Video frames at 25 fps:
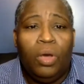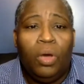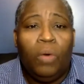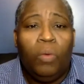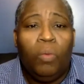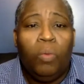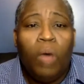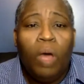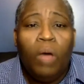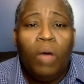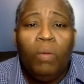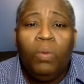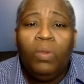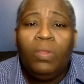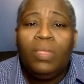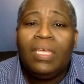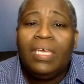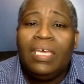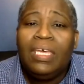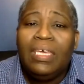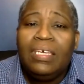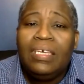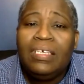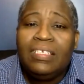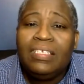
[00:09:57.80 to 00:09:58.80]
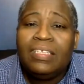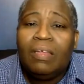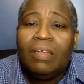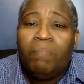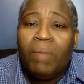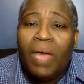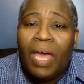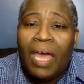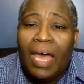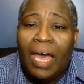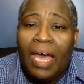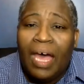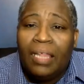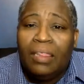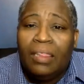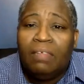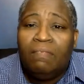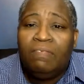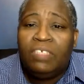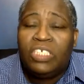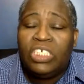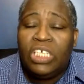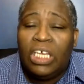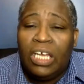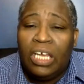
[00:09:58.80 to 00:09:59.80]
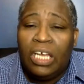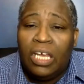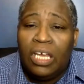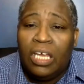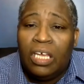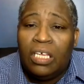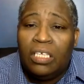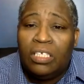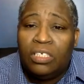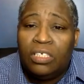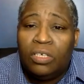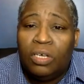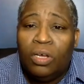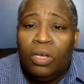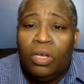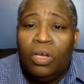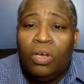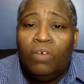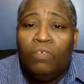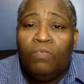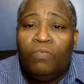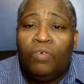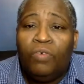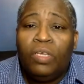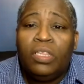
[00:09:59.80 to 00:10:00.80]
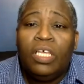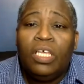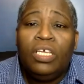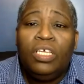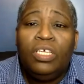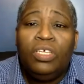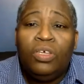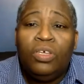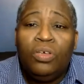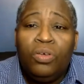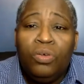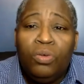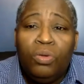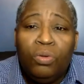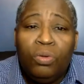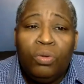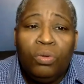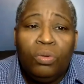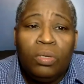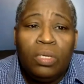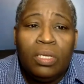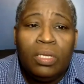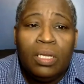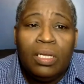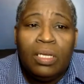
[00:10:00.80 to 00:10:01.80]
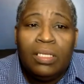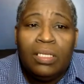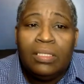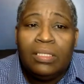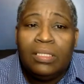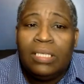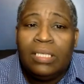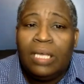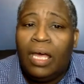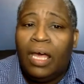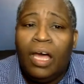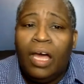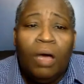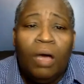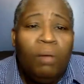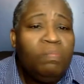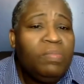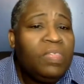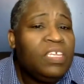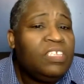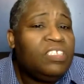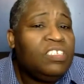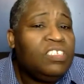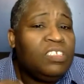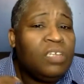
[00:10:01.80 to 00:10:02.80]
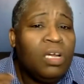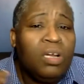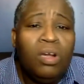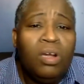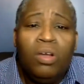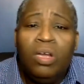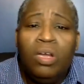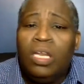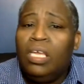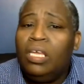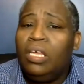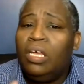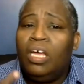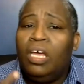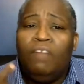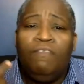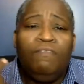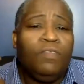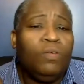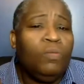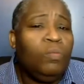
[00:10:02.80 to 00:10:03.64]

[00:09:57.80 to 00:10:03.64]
what will ease the path of change for the you to help this turning of the